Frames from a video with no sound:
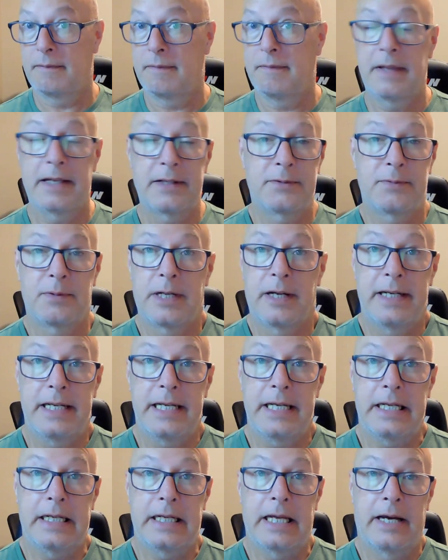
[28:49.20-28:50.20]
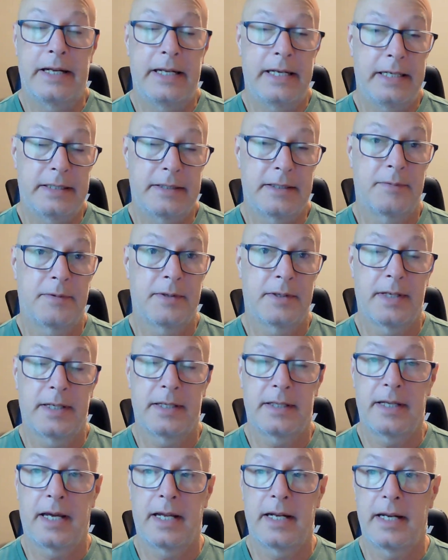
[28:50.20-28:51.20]
That's what I'd eat. I'd eat something
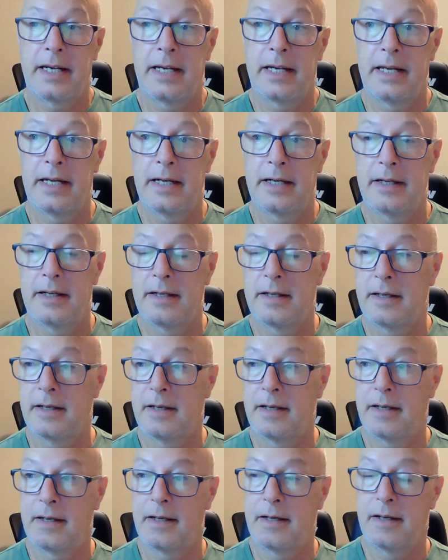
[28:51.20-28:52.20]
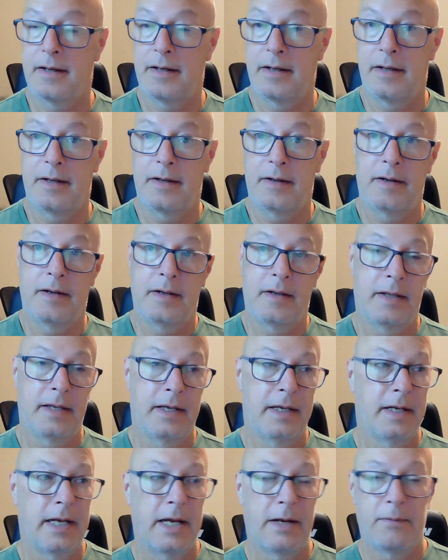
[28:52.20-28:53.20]
like that. And
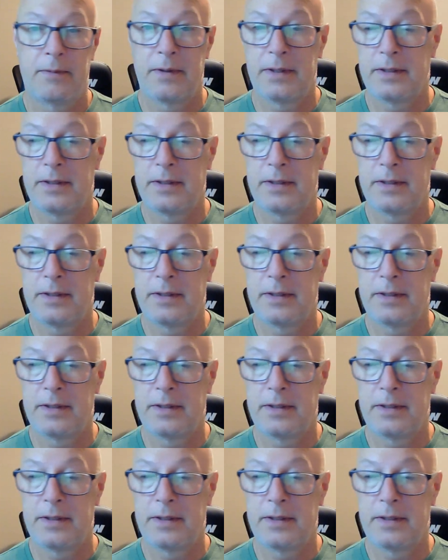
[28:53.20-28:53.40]
then I